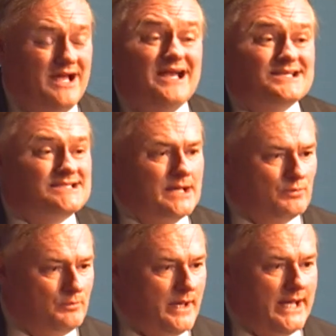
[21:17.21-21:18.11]
Some
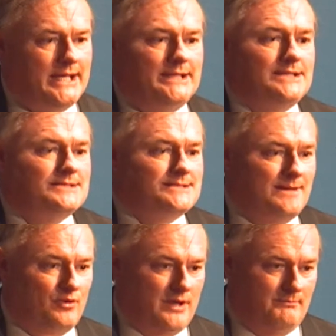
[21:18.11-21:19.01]
are paid,
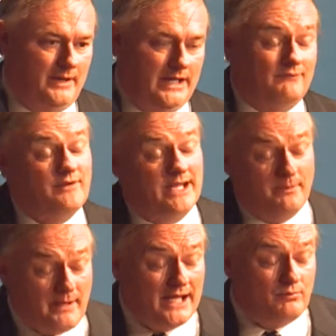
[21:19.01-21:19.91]
some are unpaid. If you can get a
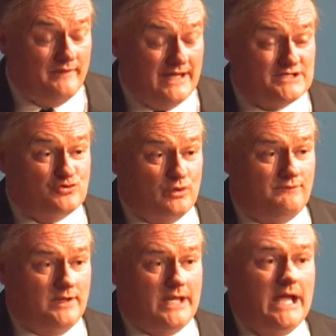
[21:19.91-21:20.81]
paid one, that's
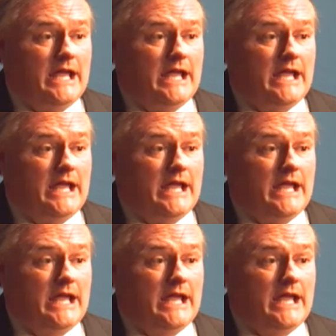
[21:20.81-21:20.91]
terrific.